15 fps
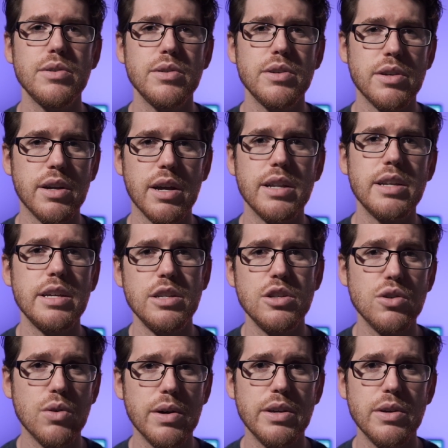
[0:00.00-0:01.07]
you're gonna
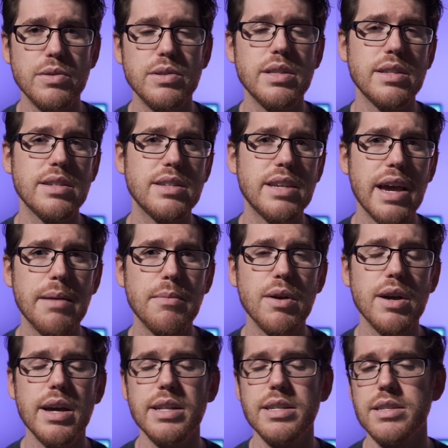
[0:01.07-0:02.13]
enjoy using this
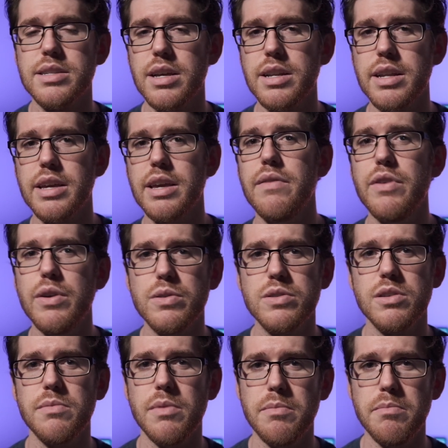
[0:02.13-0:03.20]
camera, and it's gonna give you
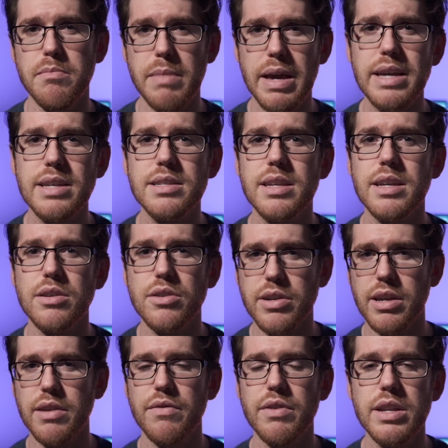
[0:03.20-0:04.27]
some amazing
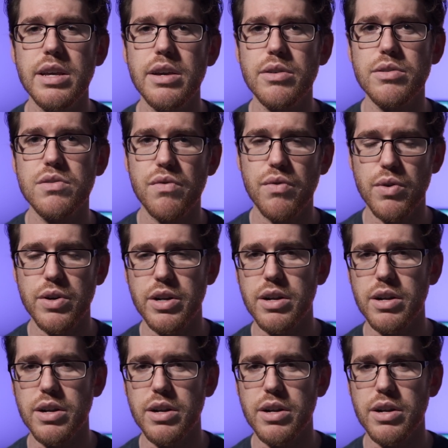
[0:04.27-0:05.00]
looking videos for your